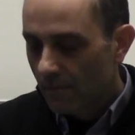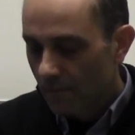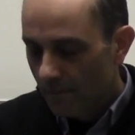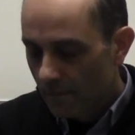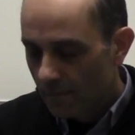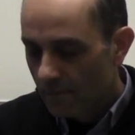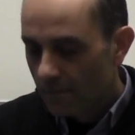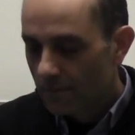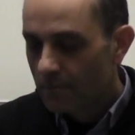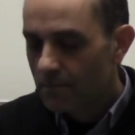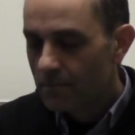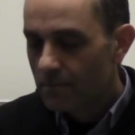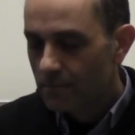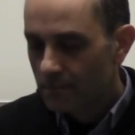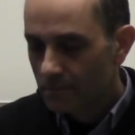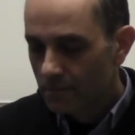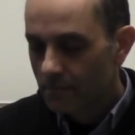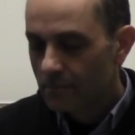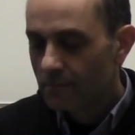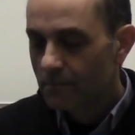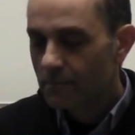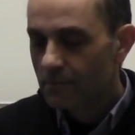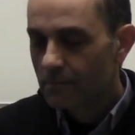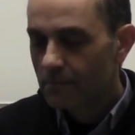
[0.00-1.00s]
should
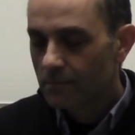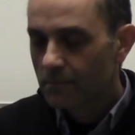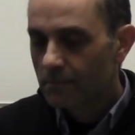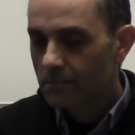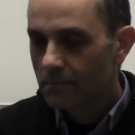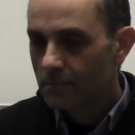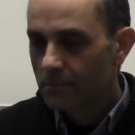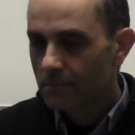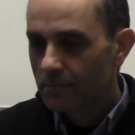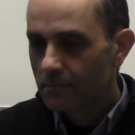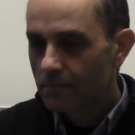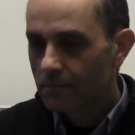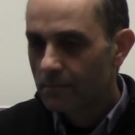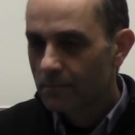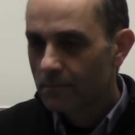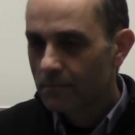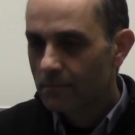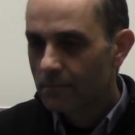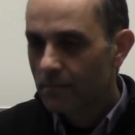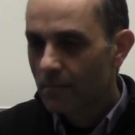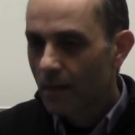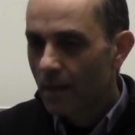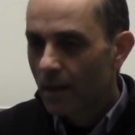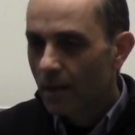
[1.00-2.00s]

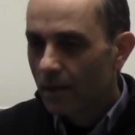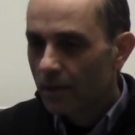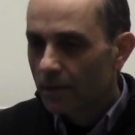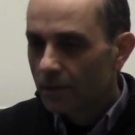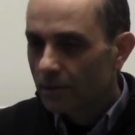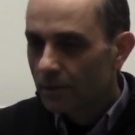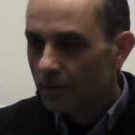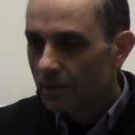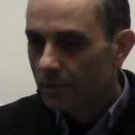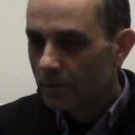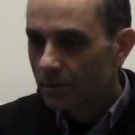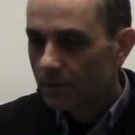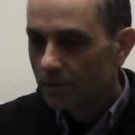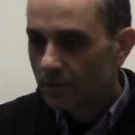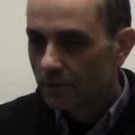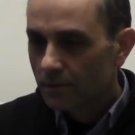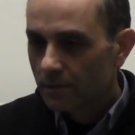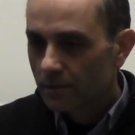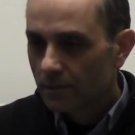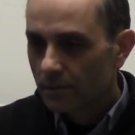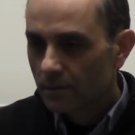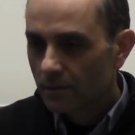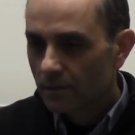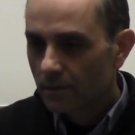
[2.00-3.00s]
uh, like force
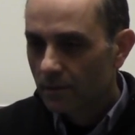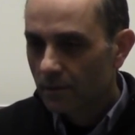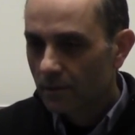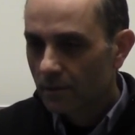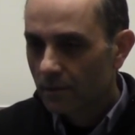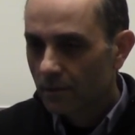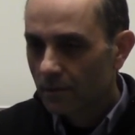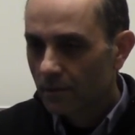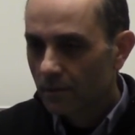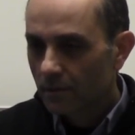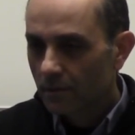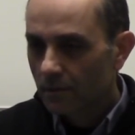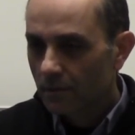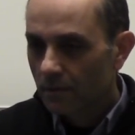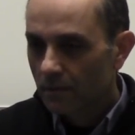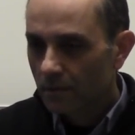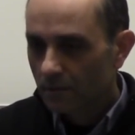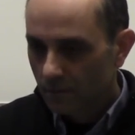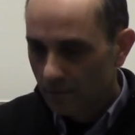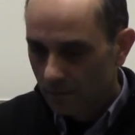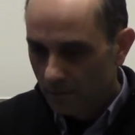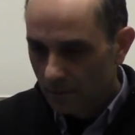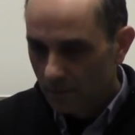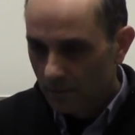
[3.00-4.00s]
them to change a lot
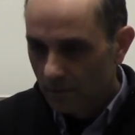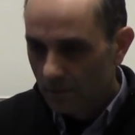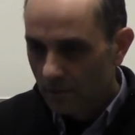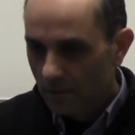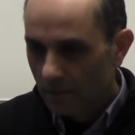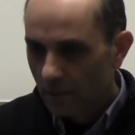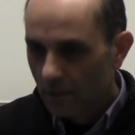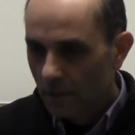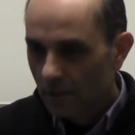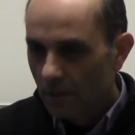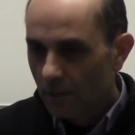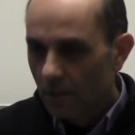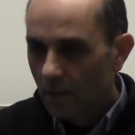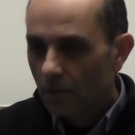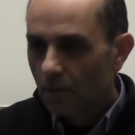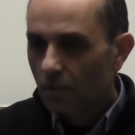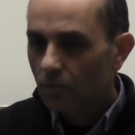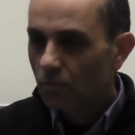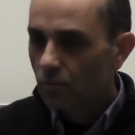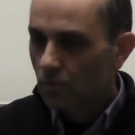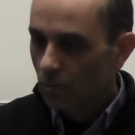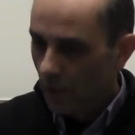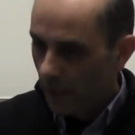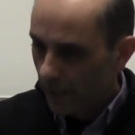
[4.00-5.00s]
of their uh,
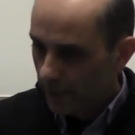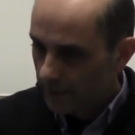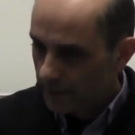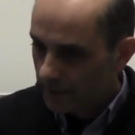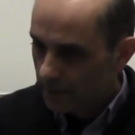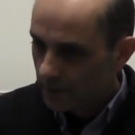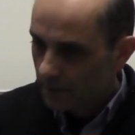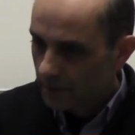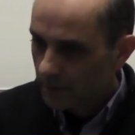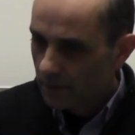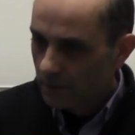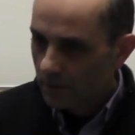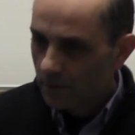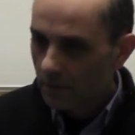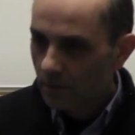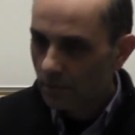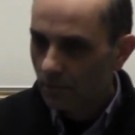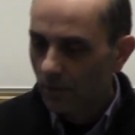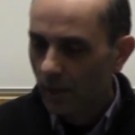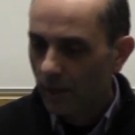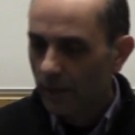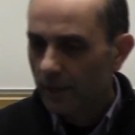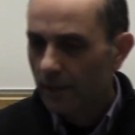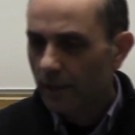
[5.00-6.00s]
right.
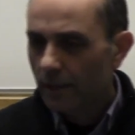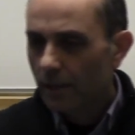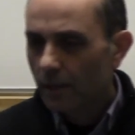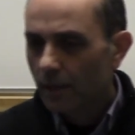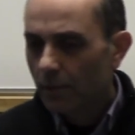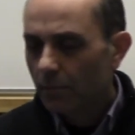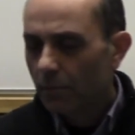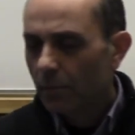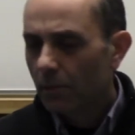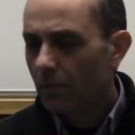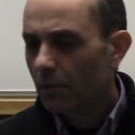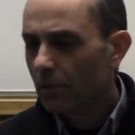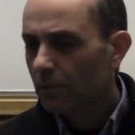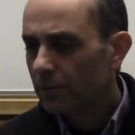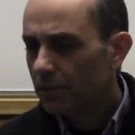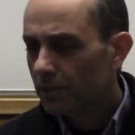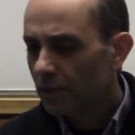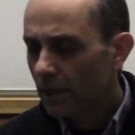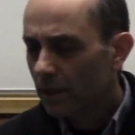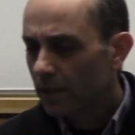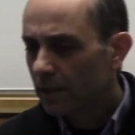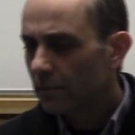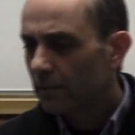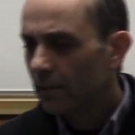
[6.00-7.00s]
predictions. Right. Right. But what we're
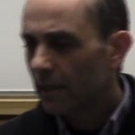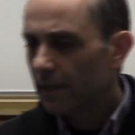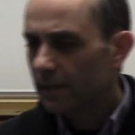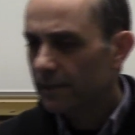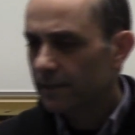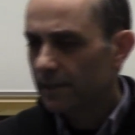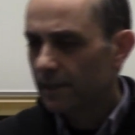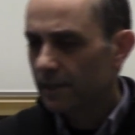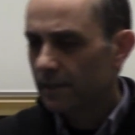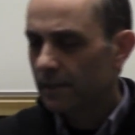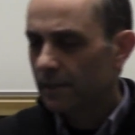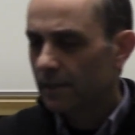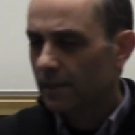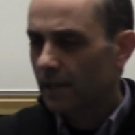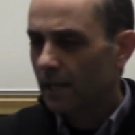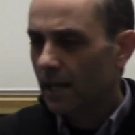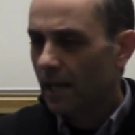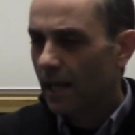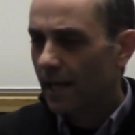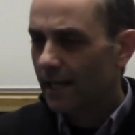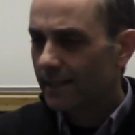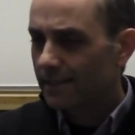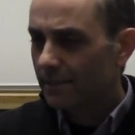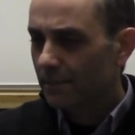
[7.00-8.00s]
talking about is that
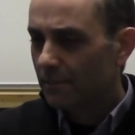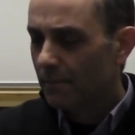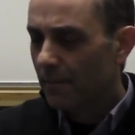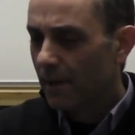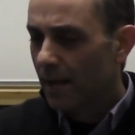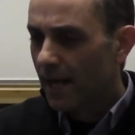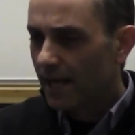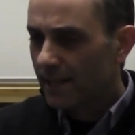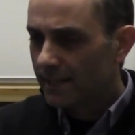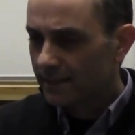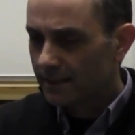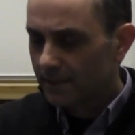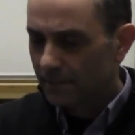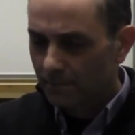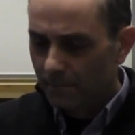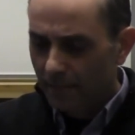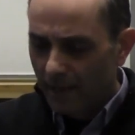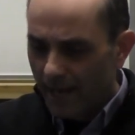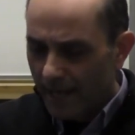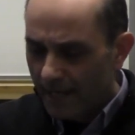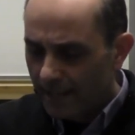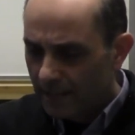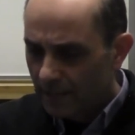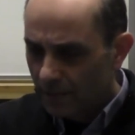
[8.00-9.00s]
as a as the
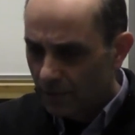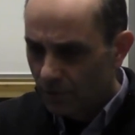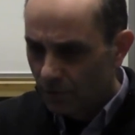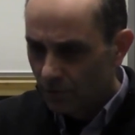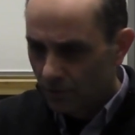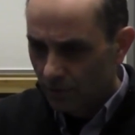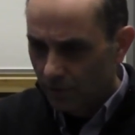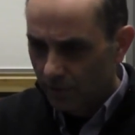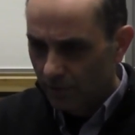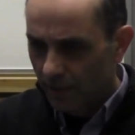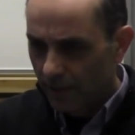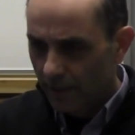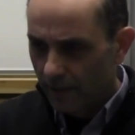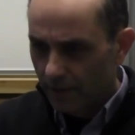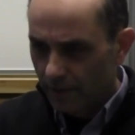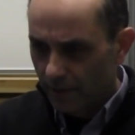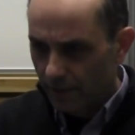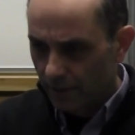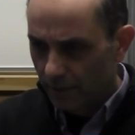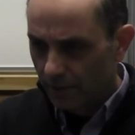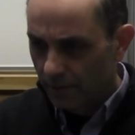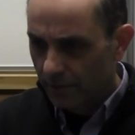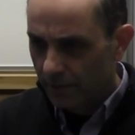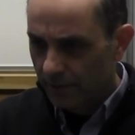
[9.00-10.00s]
magnitude of error
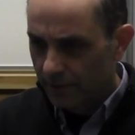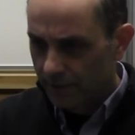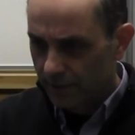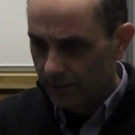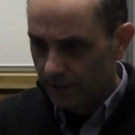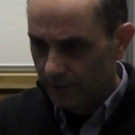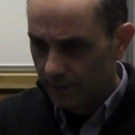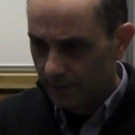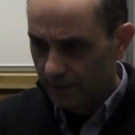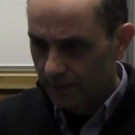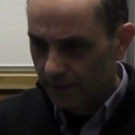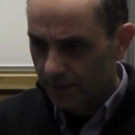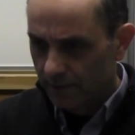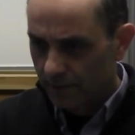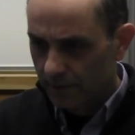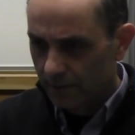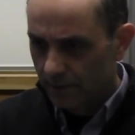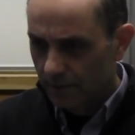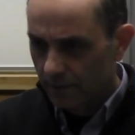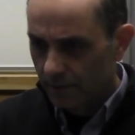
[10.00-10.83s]
increases,